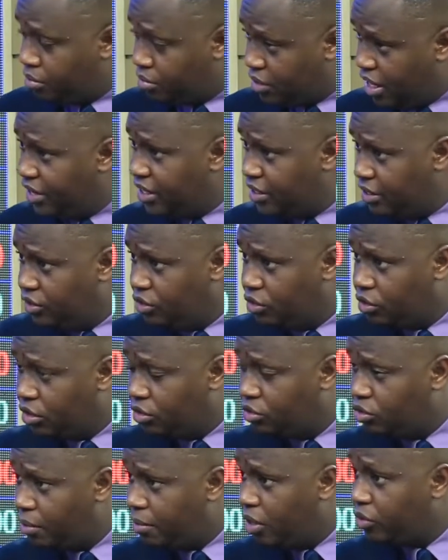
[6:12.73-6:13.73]
Currently you
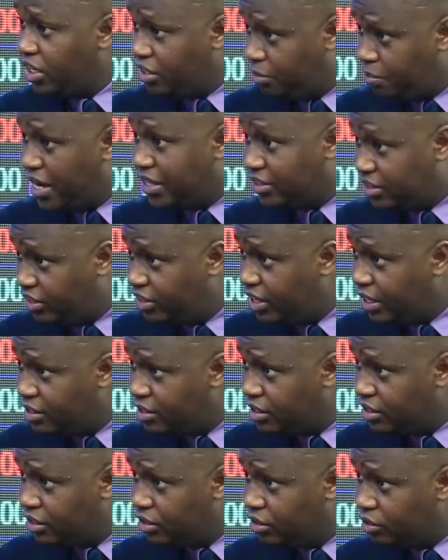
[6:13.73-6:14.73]
control about 8%,
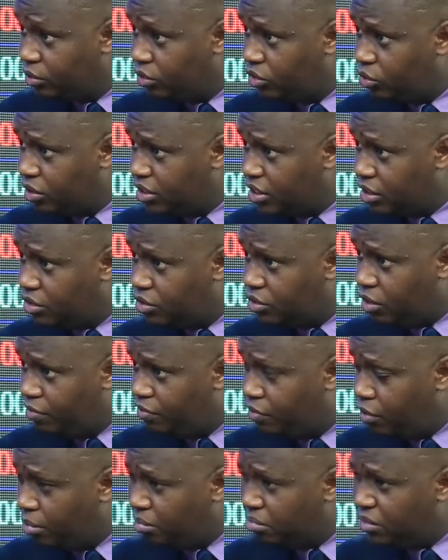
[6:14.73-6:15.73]
which was a drop
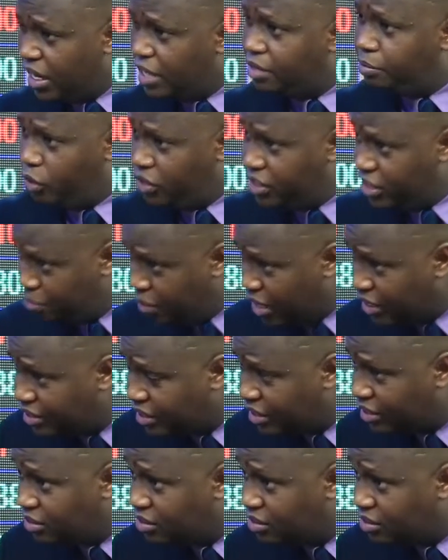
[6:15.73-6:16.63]
from 9.8%,